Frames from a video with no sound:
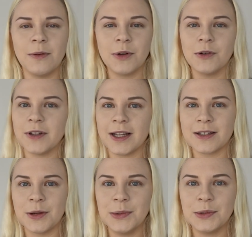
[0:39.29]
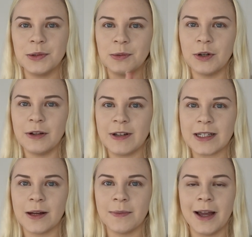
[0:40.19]
Oh my god, that's so awkward. What if
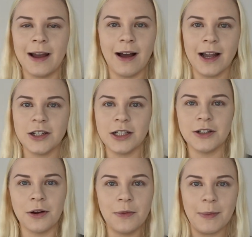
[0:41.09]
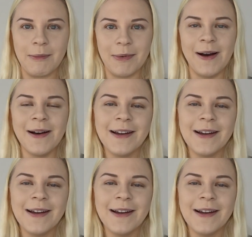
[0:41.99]
it's up there? I actually don't remember.